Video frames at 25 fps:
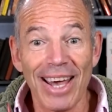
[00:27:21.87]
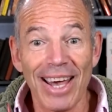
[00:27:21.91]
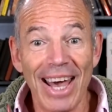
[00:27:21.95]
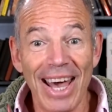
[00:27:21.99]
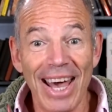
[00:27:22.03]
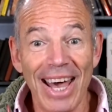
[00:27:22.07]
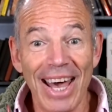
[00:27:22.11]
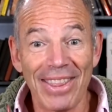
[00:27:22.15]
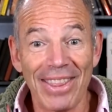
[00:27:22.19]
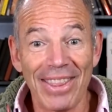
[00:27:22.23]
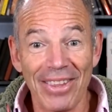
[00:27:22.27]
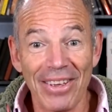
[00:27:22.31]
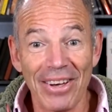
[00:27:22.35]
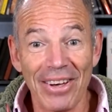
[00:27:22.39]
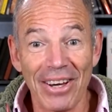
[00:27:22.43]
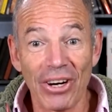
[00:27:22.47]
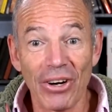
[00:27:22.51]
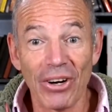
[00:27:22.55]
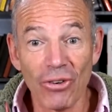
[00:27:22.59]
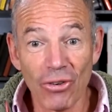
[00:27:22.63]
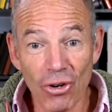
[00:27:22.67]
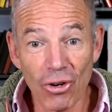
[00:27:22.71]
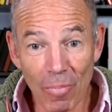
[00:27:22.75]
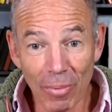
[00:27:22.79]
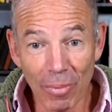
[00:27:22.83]
at the
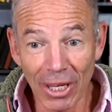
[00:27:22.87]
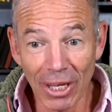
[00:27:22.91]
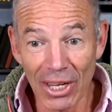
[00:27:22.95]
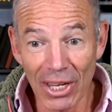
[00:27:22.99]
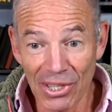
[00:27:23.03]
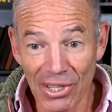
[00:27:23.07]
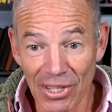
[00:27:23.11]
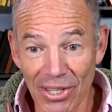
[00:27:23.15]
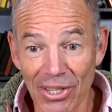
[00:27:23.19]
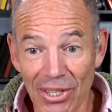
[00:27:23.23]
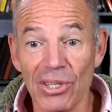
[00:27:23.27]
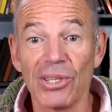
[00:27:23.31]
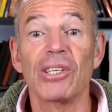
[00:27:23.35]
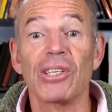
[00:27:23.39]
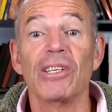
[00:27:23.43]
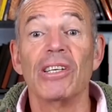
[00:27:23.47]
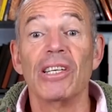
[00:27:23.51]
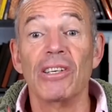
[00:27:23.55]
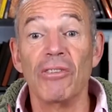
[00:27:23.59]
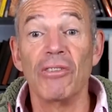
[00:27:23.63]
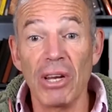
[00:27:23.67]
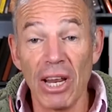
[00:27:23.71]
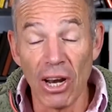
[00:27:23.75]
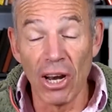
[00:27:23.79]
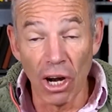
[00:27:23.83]
group lessons.
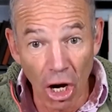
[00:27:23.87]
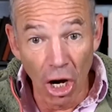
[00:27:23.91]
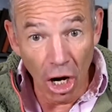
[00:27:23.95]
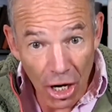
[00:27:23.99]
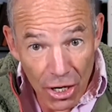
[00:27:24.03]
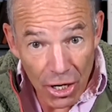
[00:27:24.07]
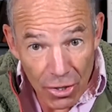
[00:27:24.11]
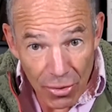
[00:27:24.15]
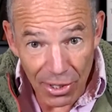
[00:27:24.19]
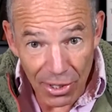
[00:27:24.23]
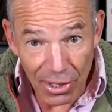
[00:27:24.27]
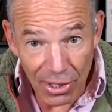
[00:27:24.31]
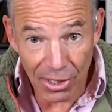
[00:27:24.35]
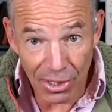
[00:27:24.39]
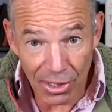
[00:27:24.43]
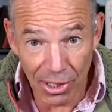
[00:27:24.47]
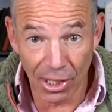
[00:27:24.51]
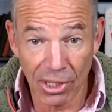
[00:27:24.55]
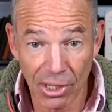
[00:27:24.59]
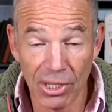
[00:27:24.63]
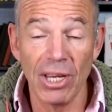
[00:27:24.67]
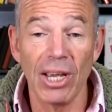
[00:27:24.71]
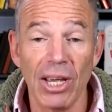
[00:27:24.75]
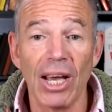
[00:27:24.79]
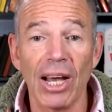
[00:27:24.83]
You did
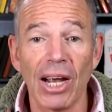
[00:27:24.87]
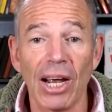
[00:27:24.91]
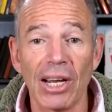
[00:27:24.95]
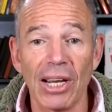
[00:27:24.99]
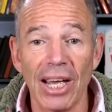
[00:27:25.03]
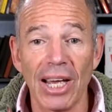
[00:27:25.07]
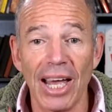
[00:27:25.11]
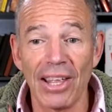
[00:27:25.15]
160x